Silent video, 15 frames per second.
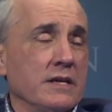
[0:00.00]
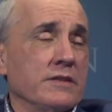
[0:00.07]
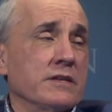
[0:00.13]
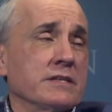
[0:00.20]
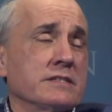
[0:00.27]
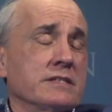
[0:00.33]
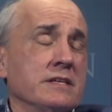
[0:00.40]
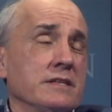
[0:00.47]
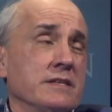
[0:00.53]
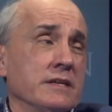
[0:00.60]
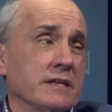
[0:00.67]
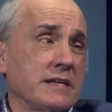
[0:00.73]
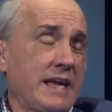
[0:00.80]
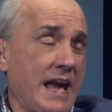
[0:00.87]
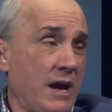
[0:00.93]
The
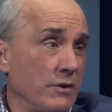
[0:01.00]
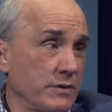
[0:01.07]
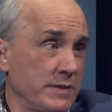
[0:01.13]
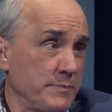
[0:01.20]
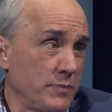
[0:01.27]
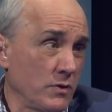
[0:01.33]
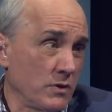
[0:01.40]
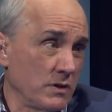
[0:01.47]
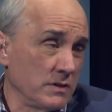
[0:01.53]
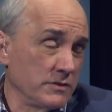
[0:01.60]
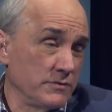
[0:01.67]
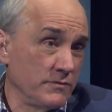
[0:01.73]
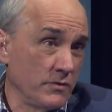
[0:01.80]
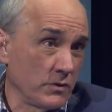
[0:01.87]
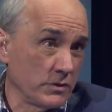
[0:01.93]
county
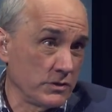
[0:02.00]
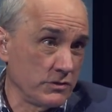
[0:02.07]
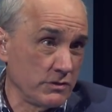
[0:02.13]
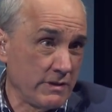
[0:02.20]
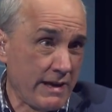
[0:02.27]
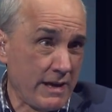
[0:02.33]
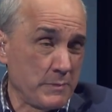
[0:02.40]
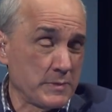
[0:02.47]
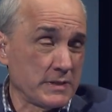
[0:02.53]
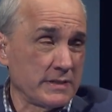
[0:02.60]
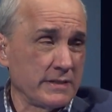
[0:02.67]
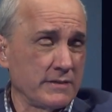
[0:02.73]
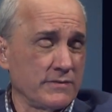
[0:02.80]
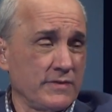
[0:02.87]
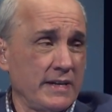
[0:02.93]
board voted
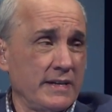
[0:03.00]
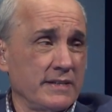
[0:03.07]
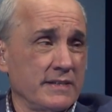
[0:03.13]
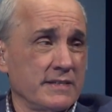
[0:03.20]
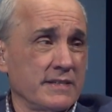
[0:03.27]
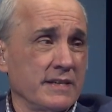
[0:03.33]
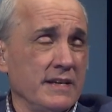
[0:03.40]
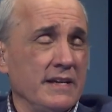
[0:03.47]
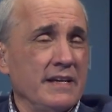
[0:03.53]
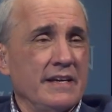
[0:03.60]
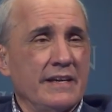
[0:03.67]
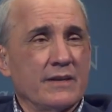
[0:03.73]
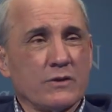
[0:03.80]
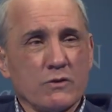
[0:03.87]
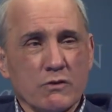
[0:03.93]
unanimously to fight us.
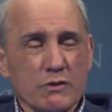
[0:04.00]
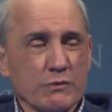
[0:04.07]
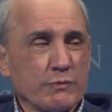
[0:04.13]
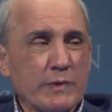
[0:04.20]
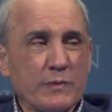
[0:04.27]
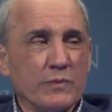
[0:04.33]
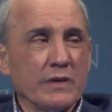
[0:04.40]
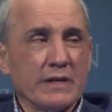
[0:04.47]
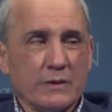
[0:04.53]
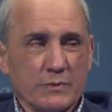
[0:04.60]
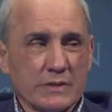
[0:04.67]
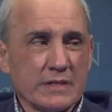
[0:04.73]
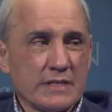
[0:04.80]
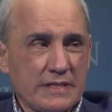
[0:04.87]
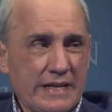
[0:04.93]
And of course we won. It
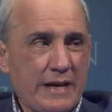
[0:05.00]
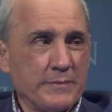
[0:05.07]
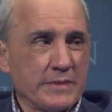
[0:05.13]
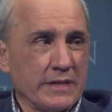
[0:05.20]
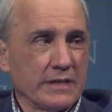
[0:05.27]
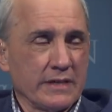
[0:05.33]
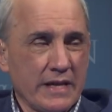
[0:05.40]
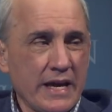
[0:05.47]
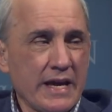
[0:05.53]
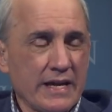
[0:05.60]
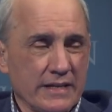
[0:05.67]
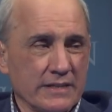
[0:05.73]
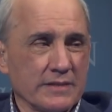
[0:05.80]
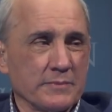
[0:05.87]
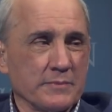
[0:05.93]
was a slam dunk case.